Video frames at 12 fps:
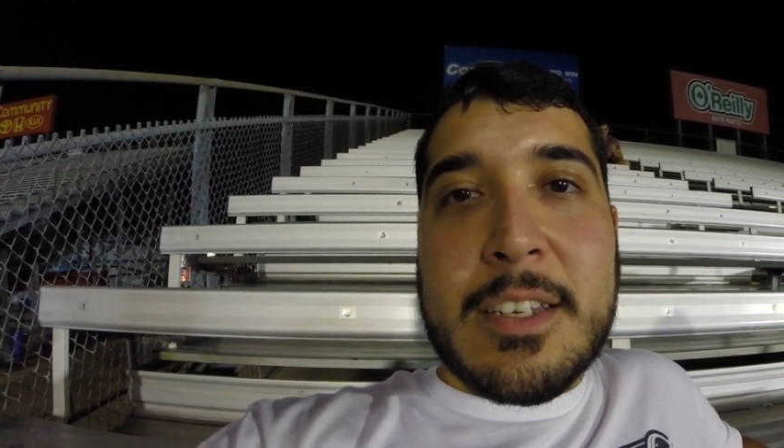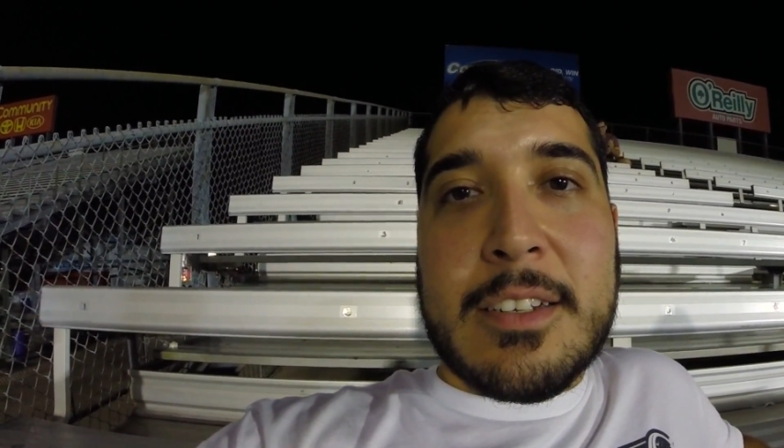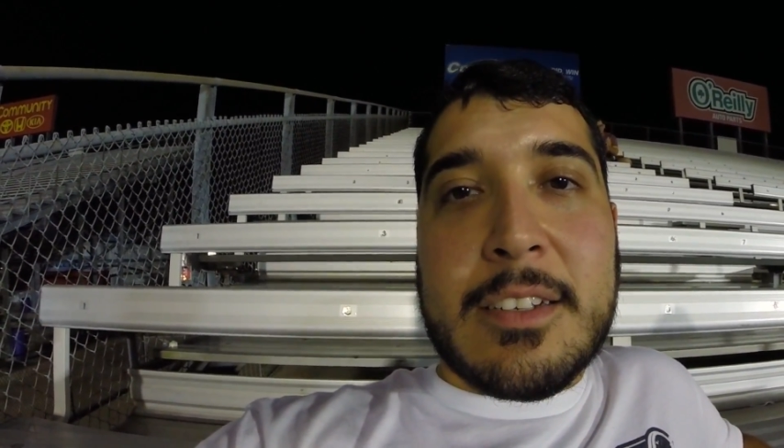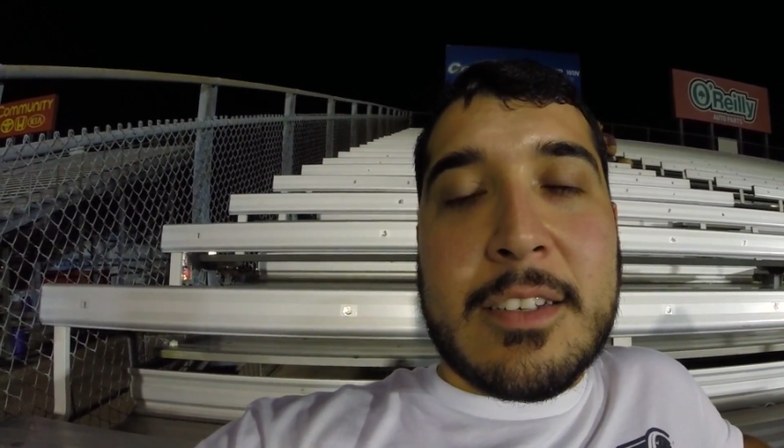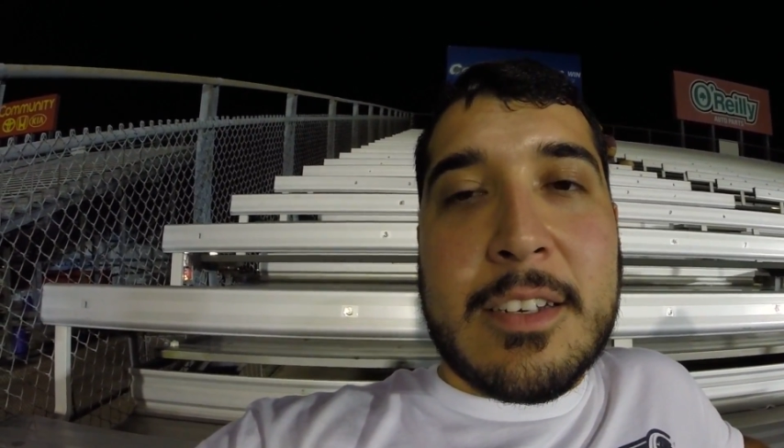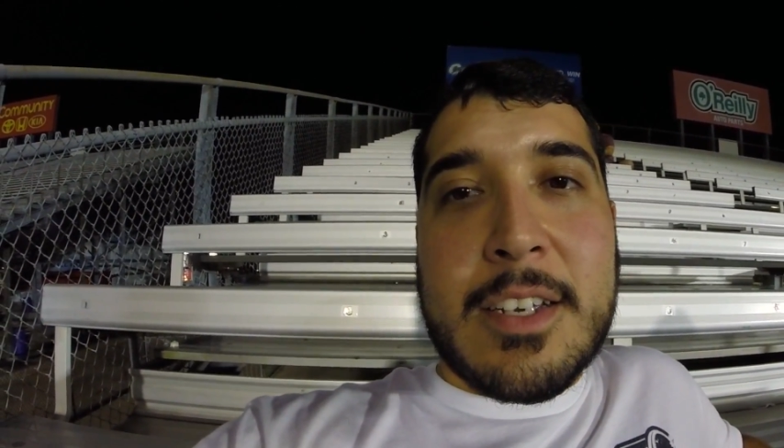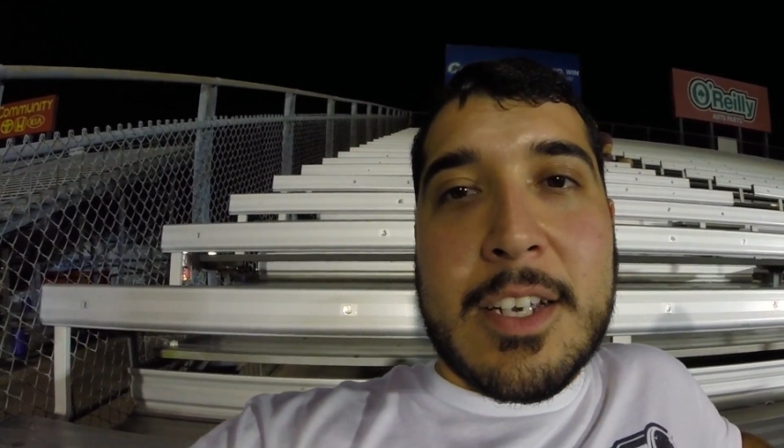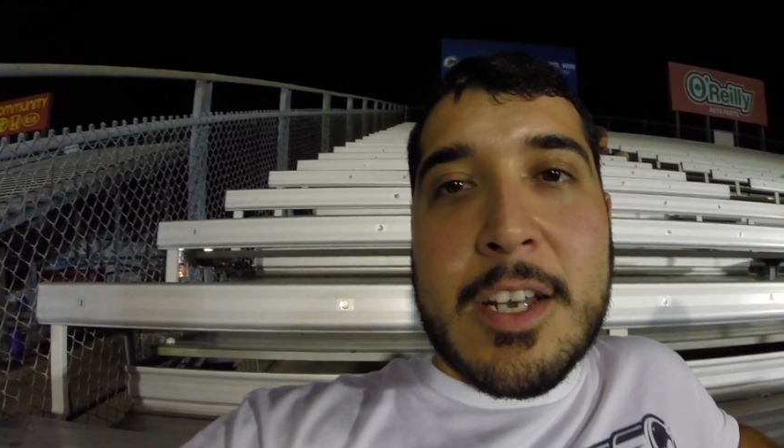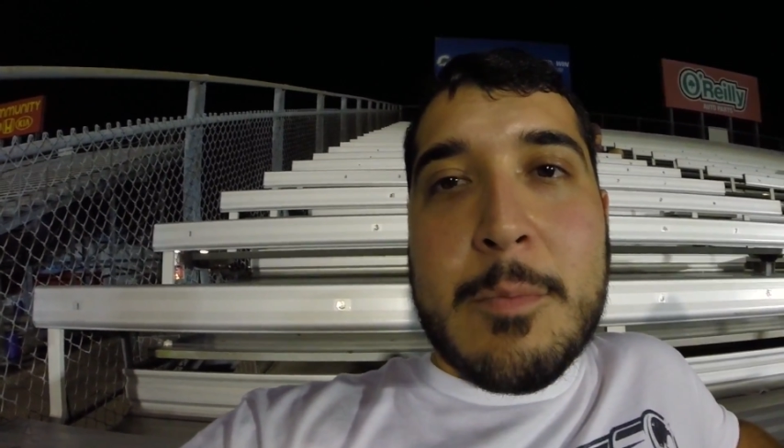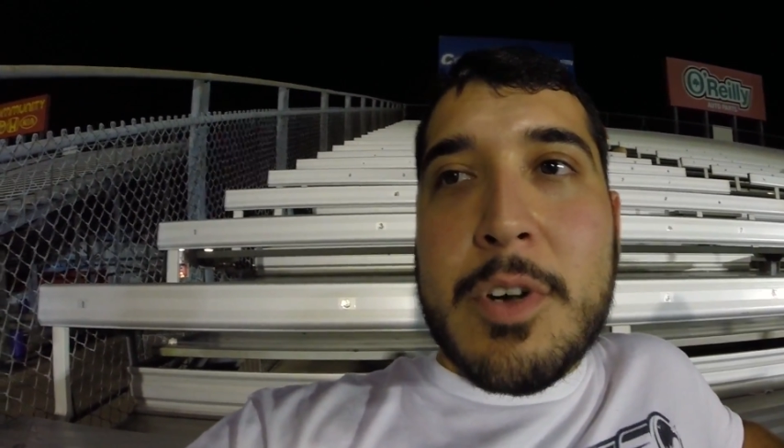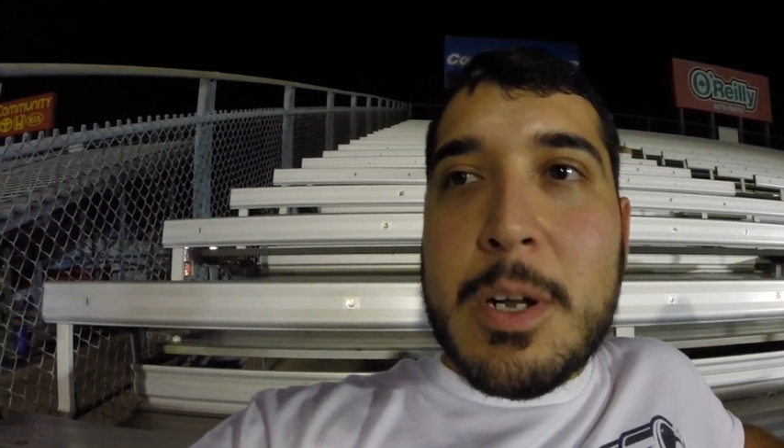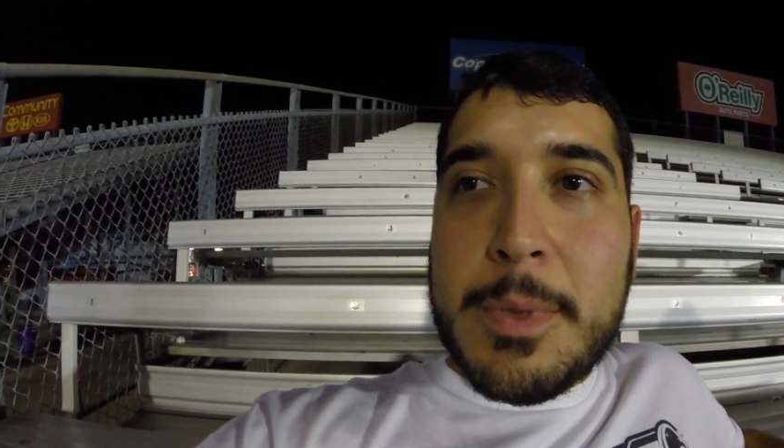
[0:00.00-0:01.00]
and
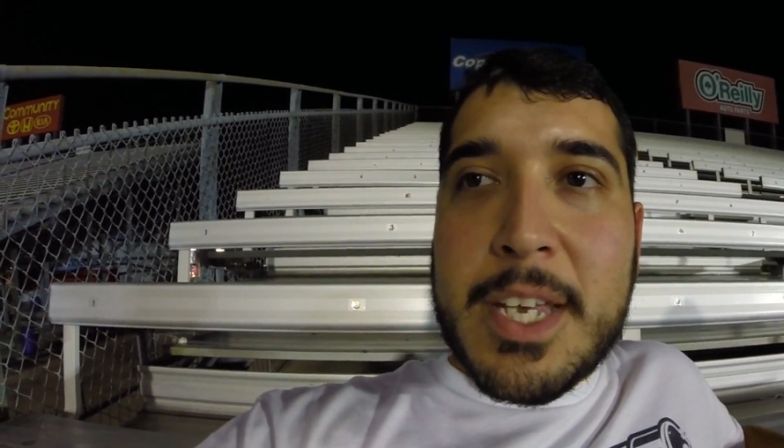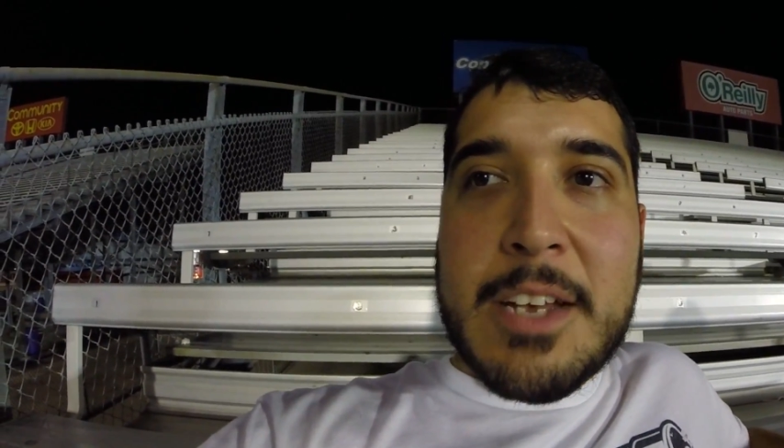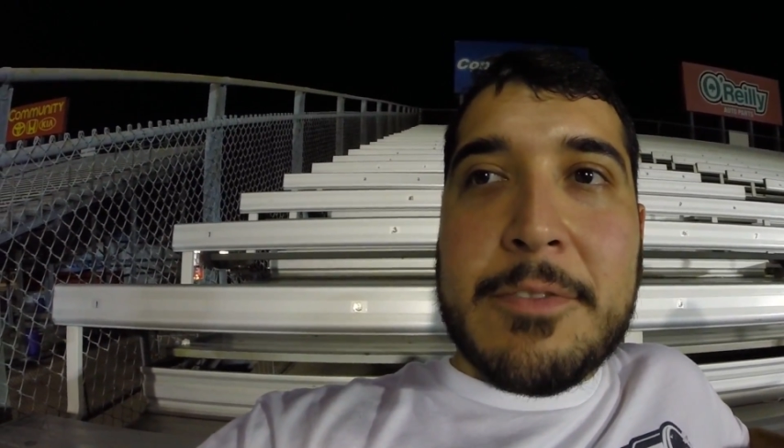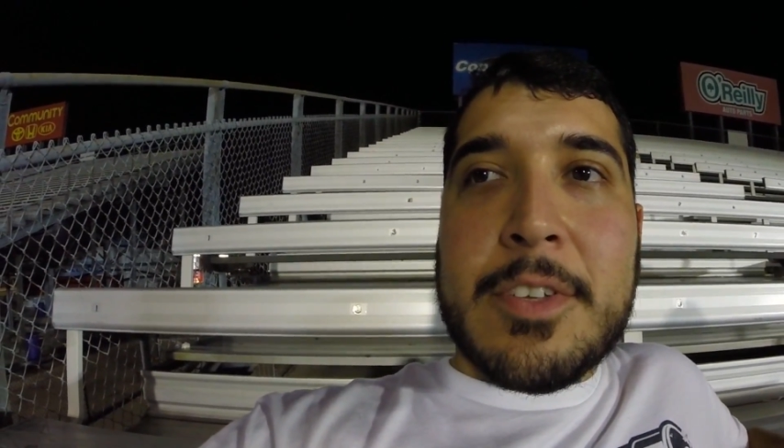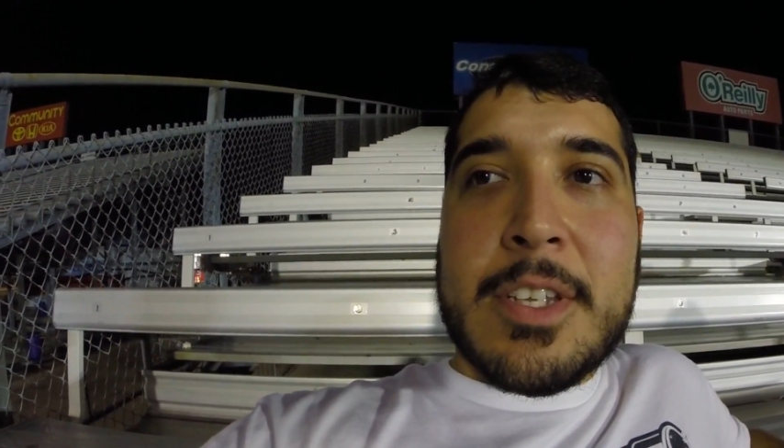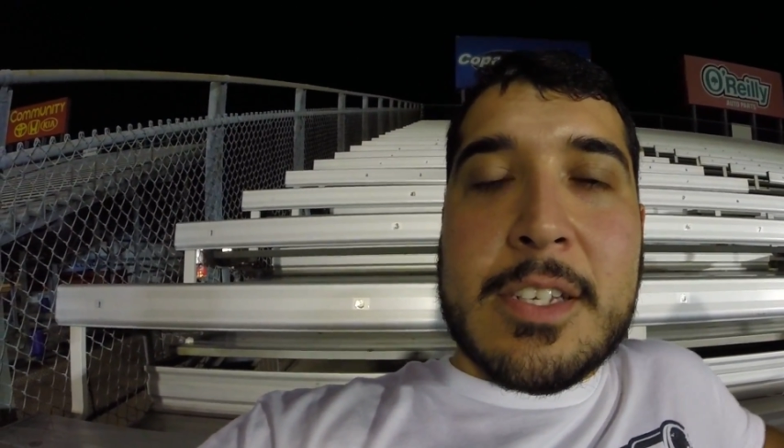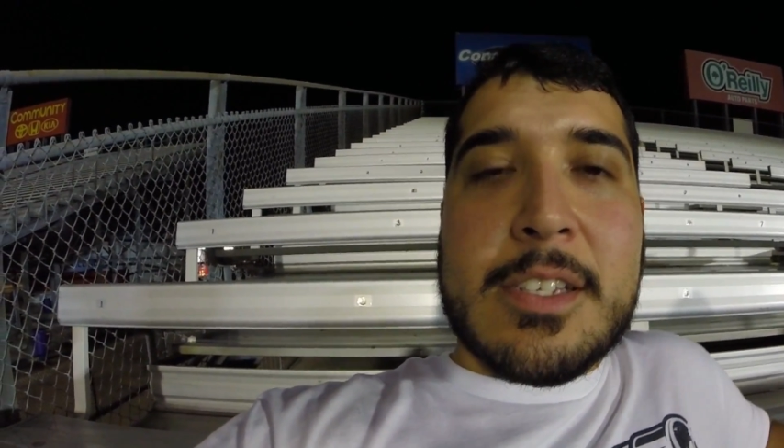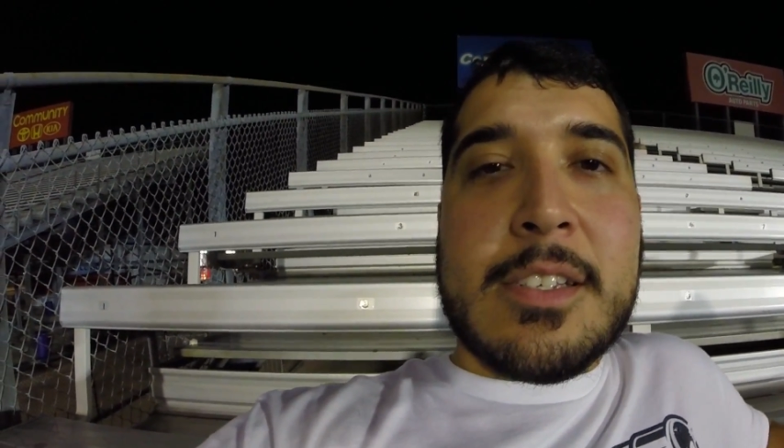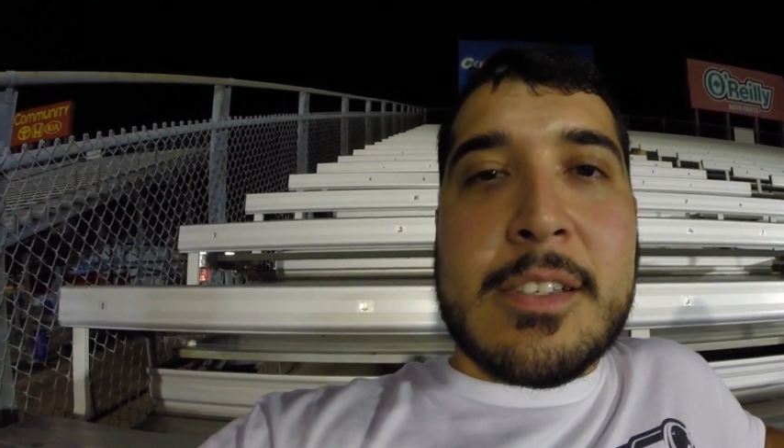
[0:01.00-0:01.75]
probably after this